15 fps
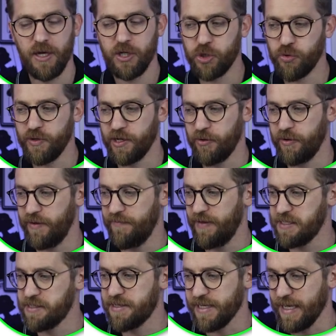trigger an
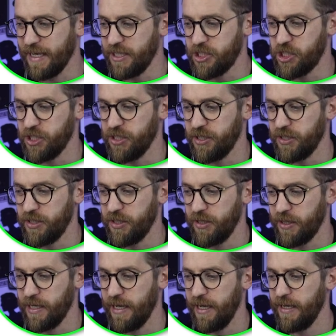investigation.
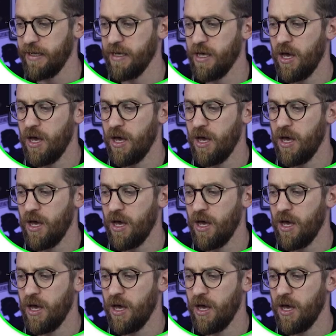Okay,